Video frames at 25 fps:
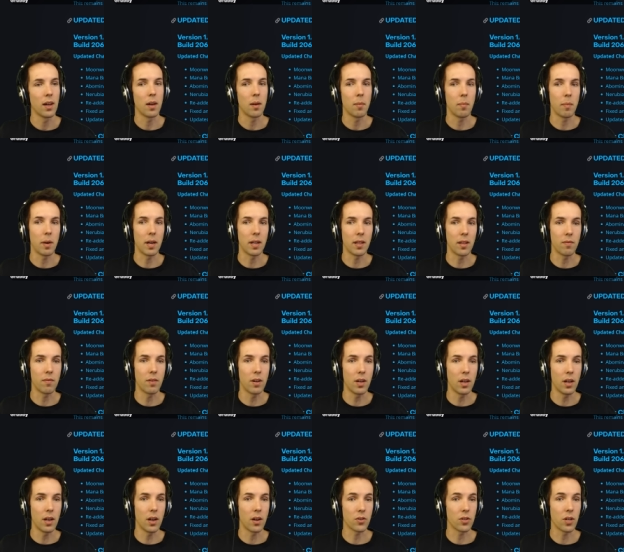made their
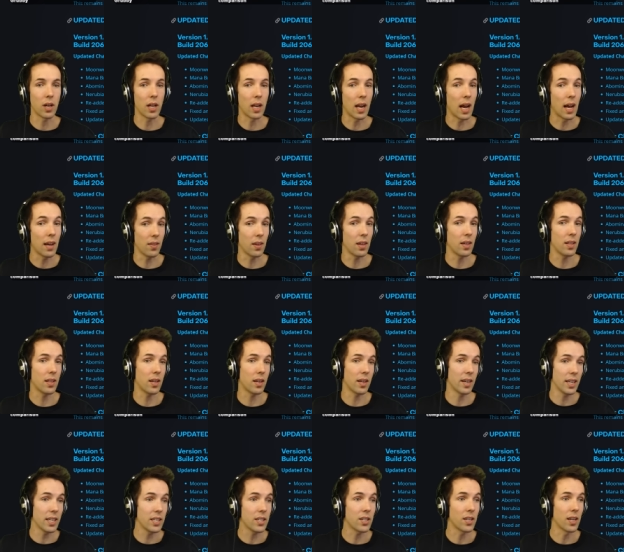videos, and I think they're
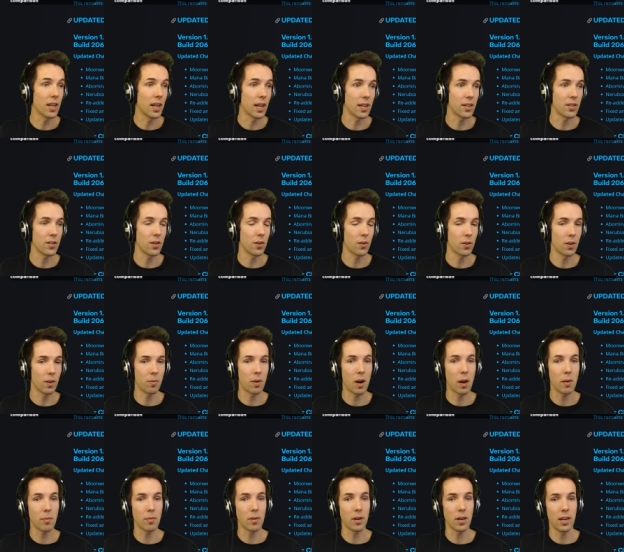listening, so they're
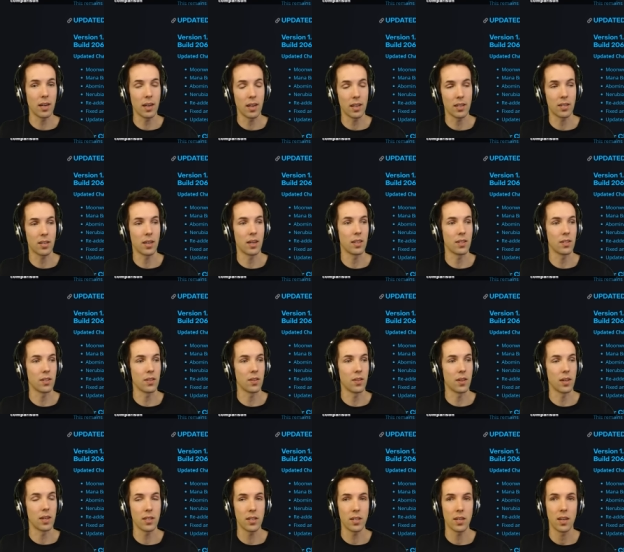probably listening to
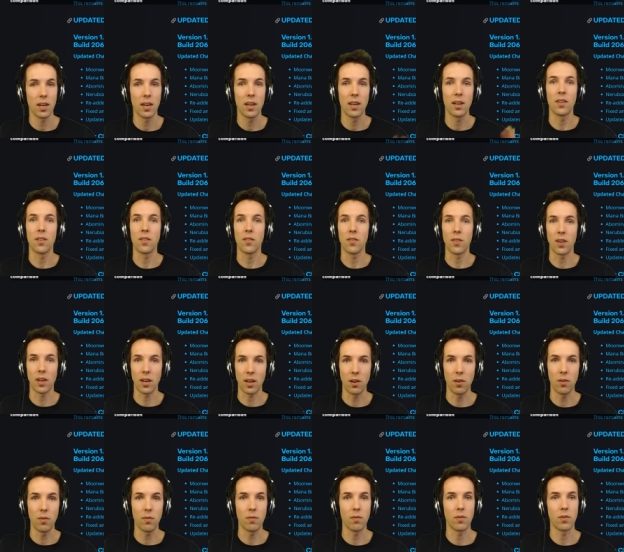this. Thank
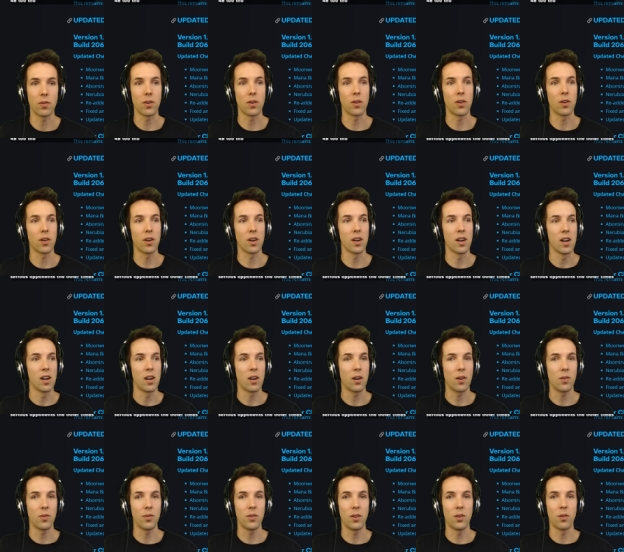you for your
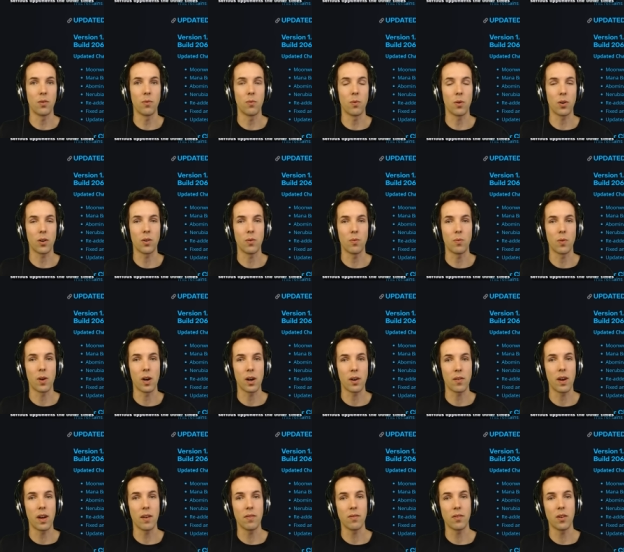continued work on
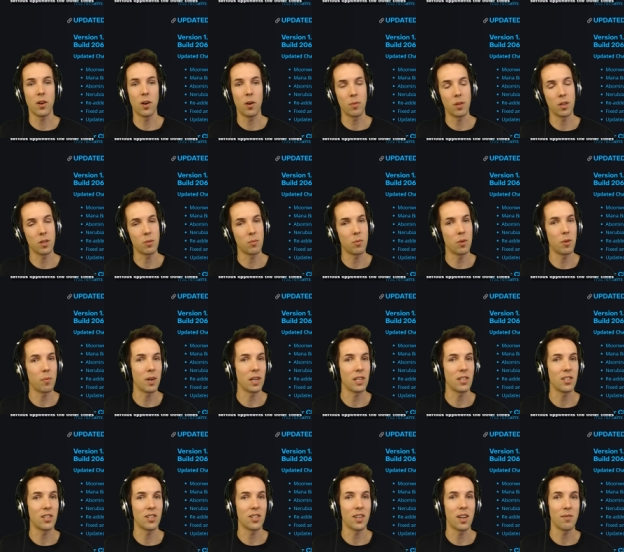Warcraft. Hope there's more
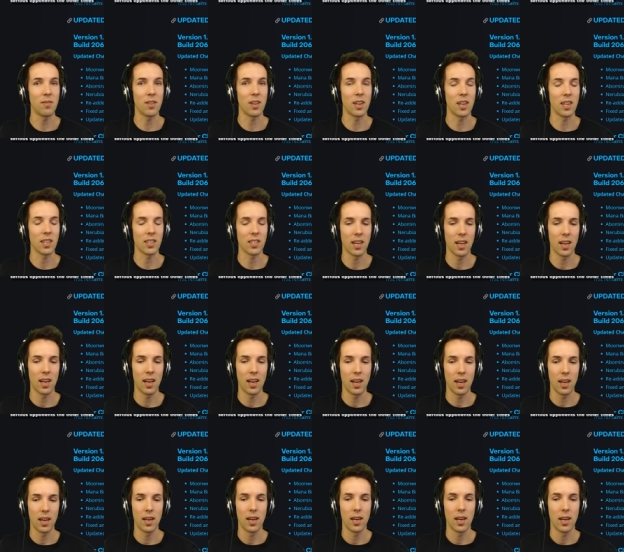patches after this.
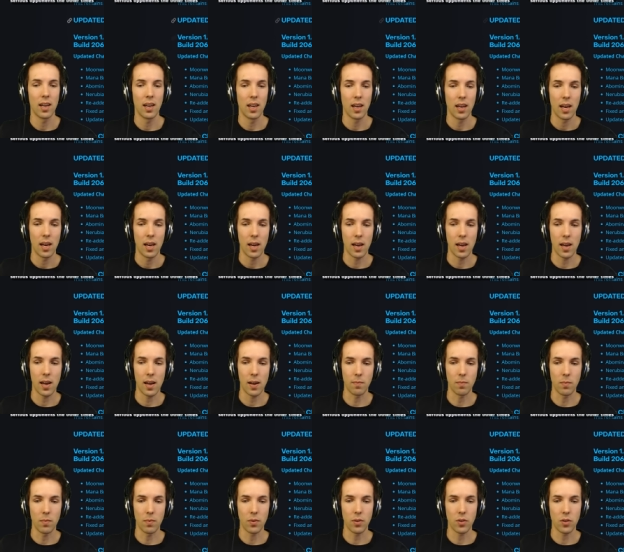Uh,
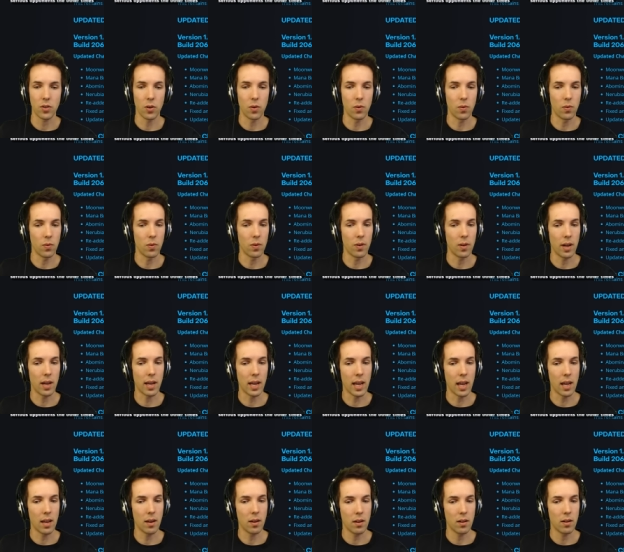so
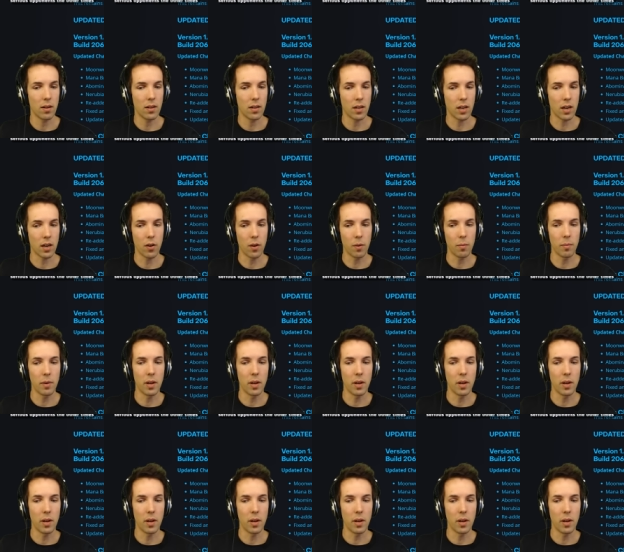again, they're going